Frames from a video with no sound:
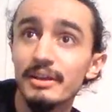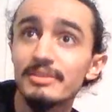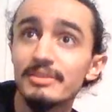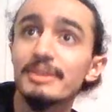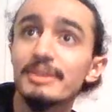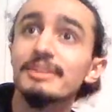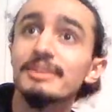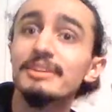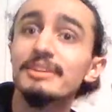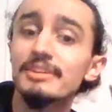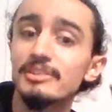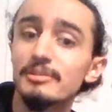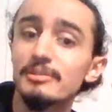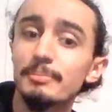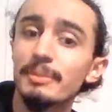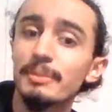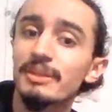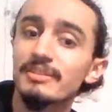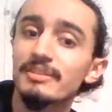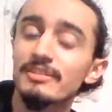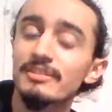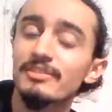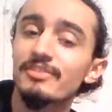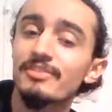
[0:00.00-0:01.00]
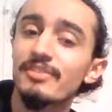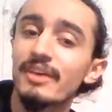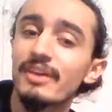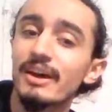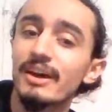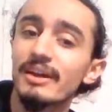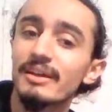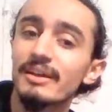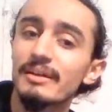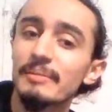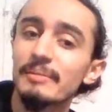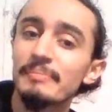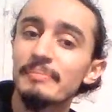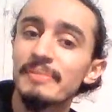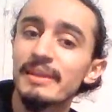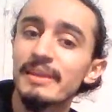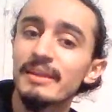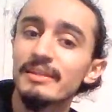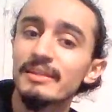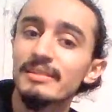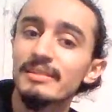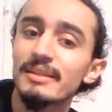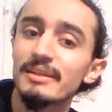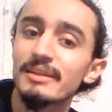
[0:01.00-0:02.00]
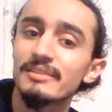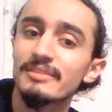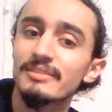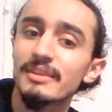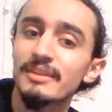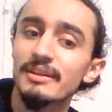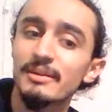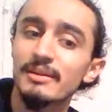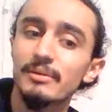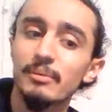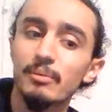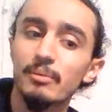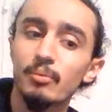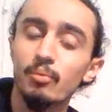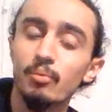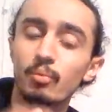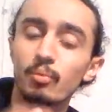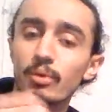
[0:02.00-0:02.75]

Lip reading: they did specify that it's like a